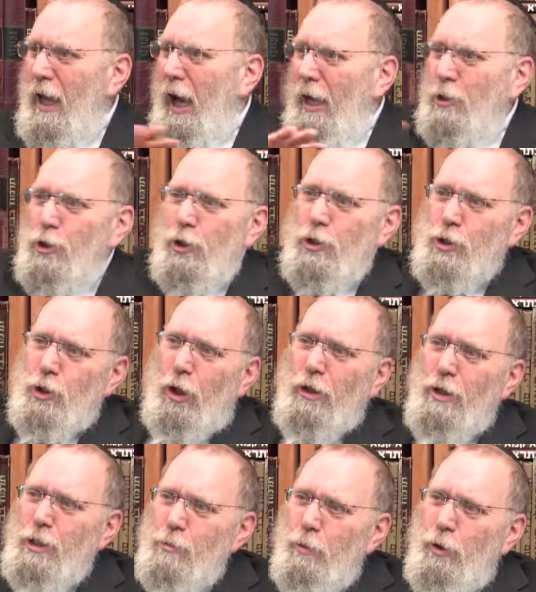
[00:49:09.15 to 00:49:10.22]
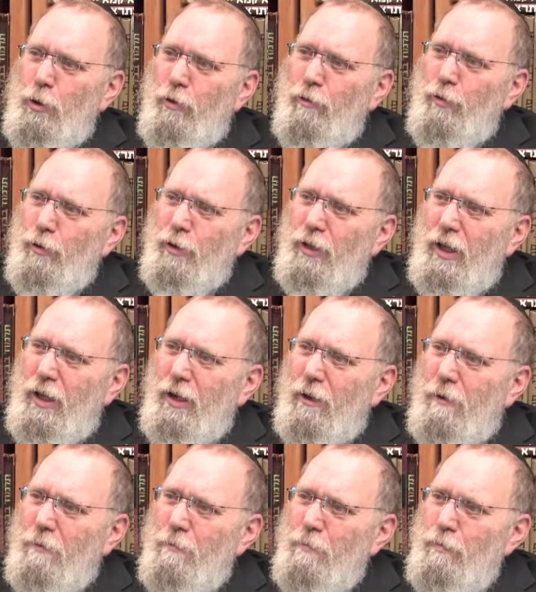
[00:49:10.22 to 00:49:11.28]
I just saw this beautiful
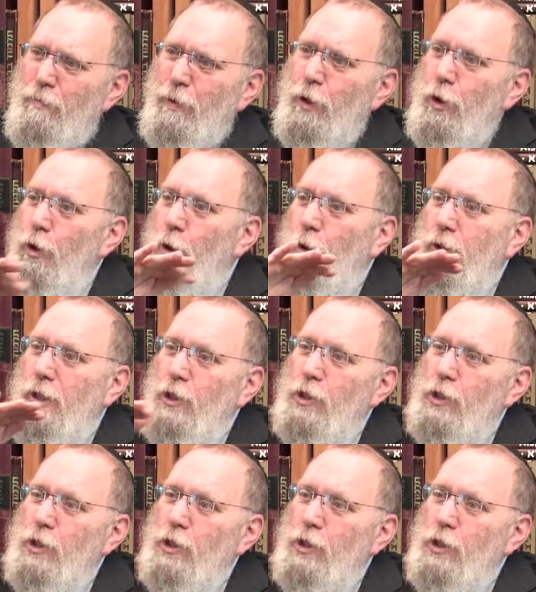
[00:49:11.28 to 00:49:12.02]
thing. You only